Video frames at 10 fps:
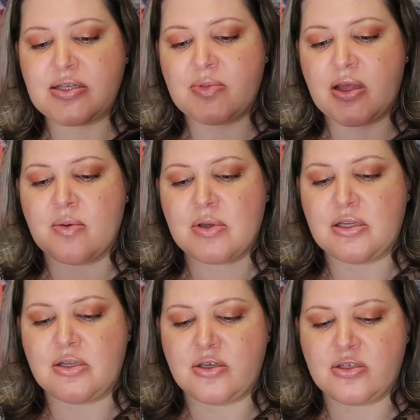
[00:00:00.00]
something I'm
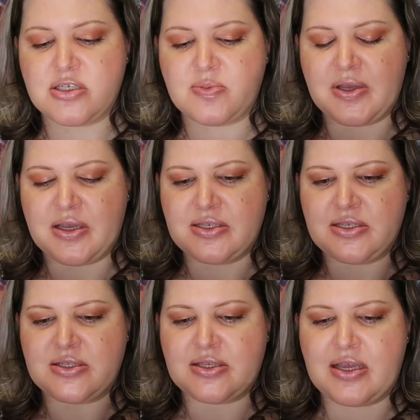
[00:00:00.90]
gonna do just
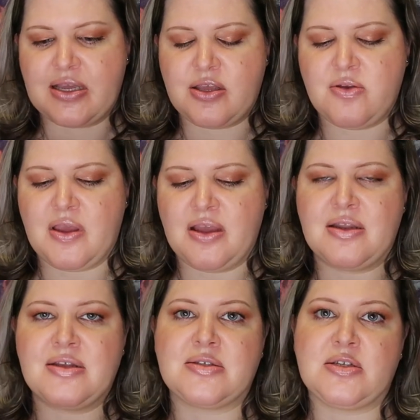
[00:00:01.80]
because it's like you
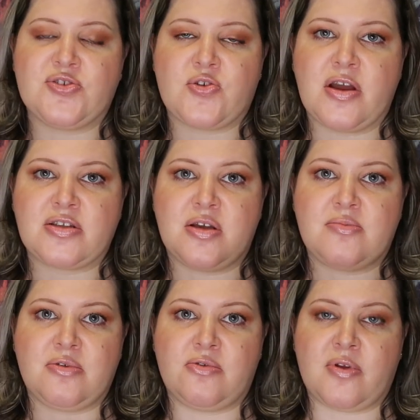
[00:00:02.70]
can easily scratch
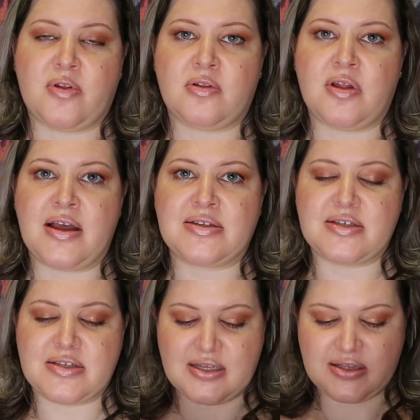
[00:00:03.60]
up
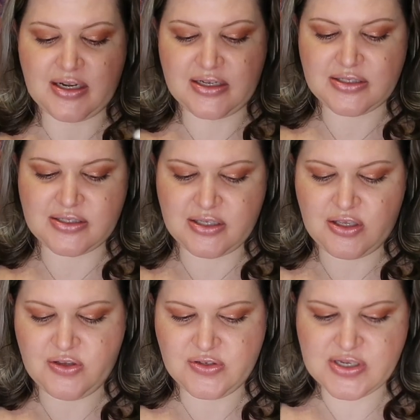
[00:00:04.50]
glasses. Not that it's a
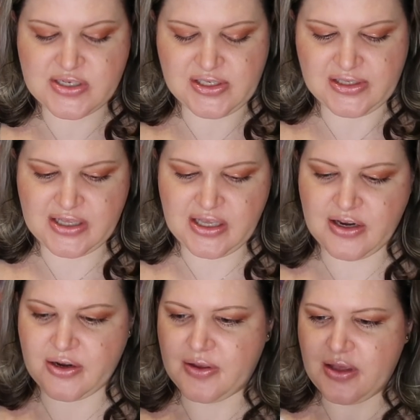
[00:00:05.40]
huge deal
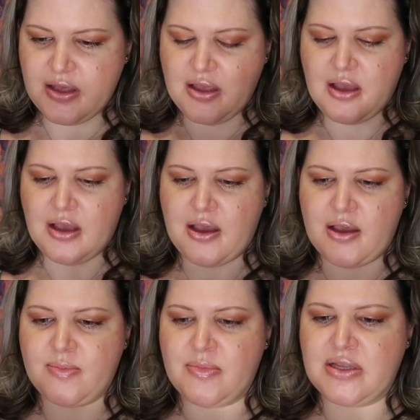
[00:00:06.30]
here.
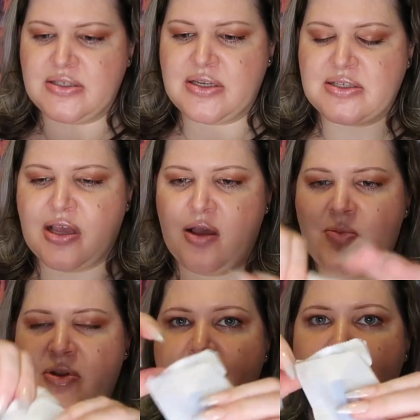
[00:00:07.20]
It does
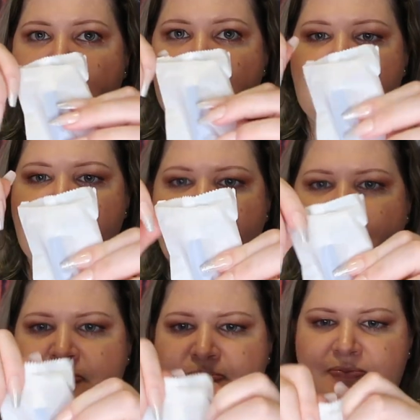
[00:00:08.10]
come with a
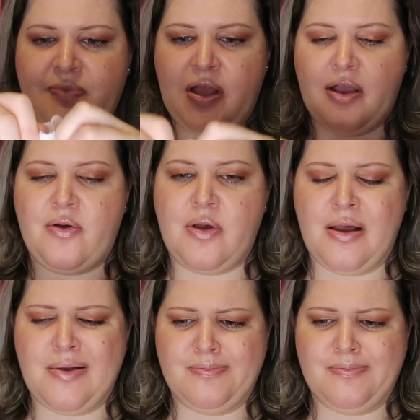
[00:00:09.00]
razor. Now,